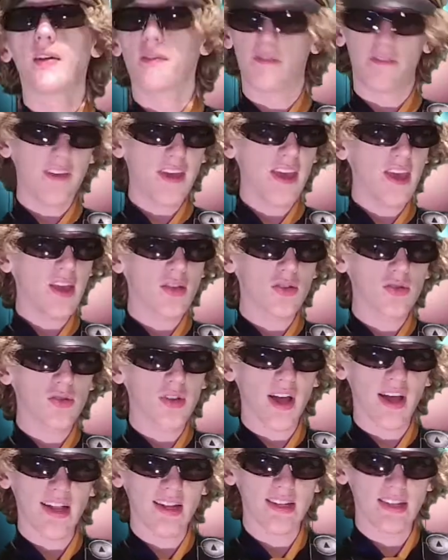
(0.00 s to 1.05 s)
We do
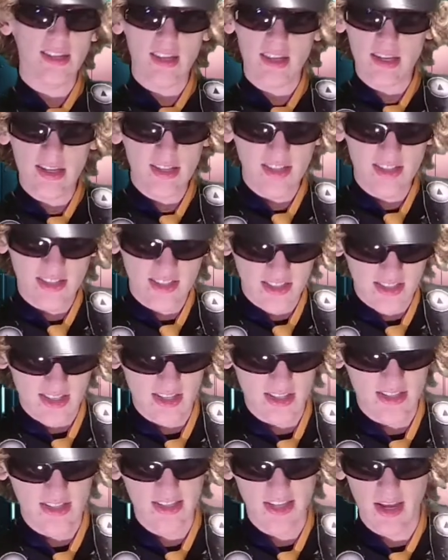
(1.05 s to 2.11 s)
not need the
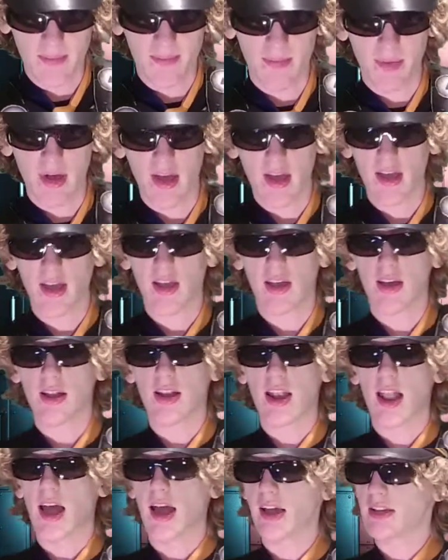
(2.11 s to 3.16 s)
Tepay
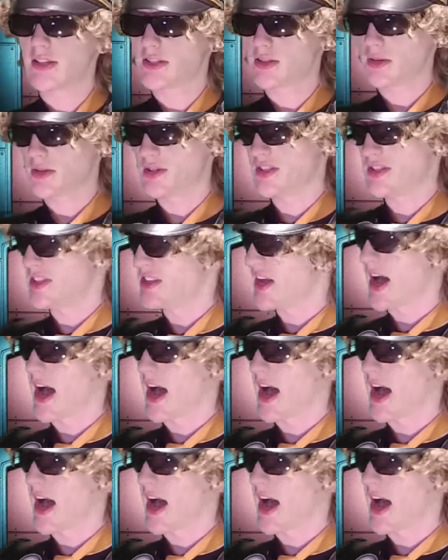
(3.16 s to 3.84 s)
Goliath or the